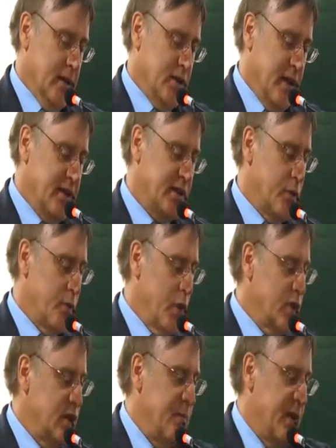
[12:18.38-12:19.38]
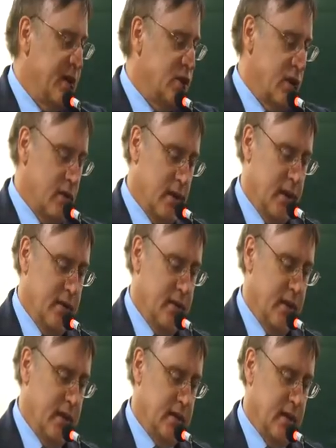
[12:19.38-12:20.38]
So that's the rosy picture
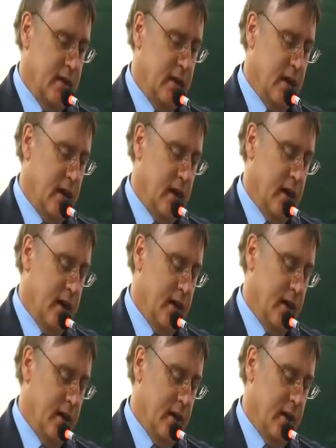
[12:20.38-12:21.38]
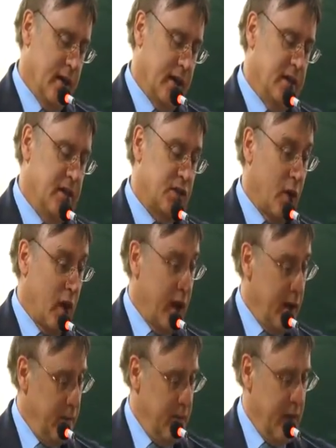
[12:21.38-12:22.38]
that I can
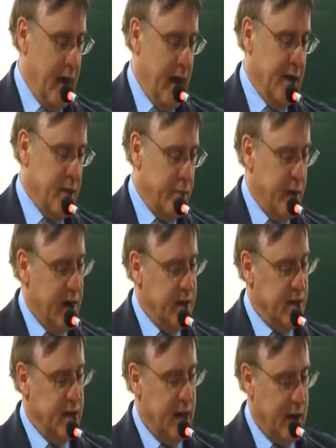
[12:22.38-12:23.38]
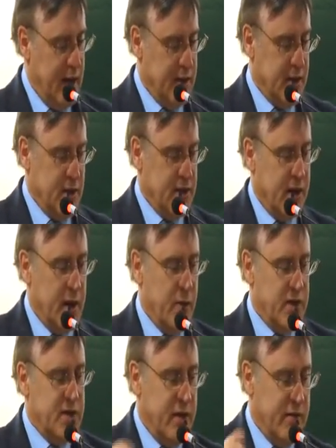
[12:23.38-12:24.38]
describe at the present. As I said, I
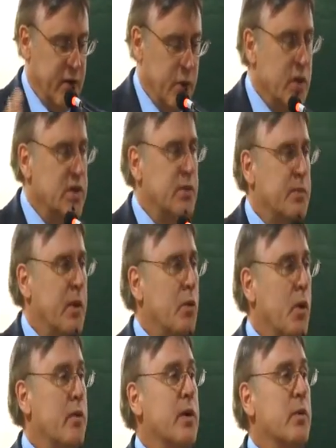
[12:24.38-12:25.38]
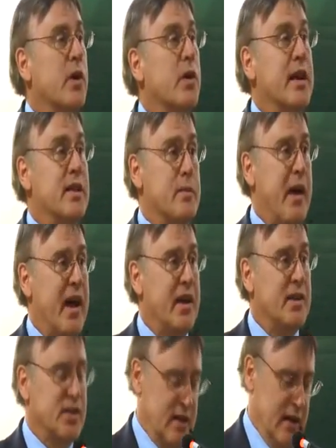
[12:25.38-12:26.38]
want to say a few words about where we were in the
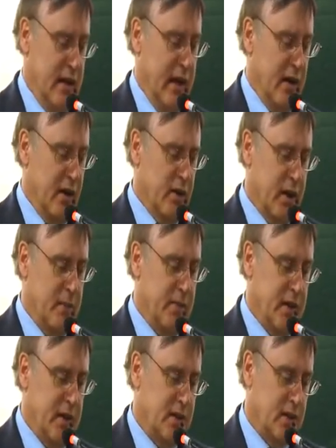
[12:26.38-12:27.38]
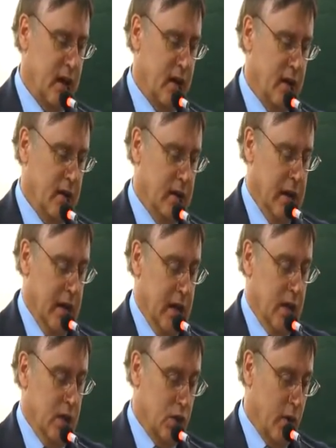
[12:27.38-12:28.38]
past, and I'll keep this
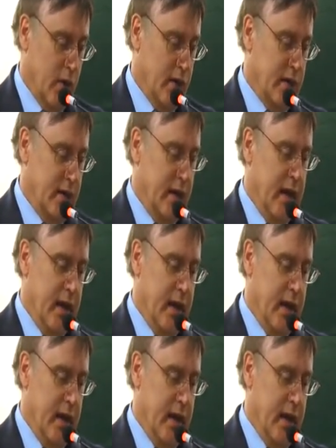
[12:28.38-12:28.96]
short.